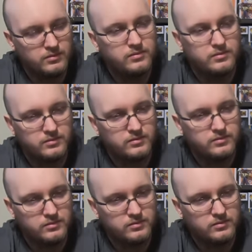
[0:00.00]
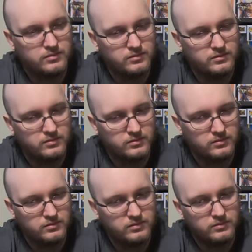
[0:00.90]

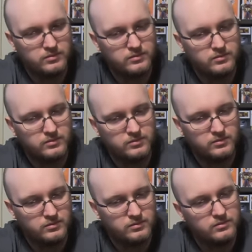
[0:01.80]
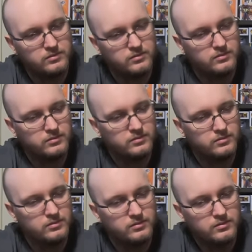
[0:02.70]

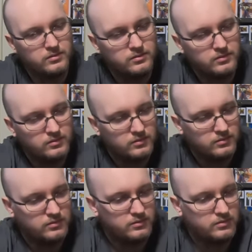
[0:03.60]
(not speaking)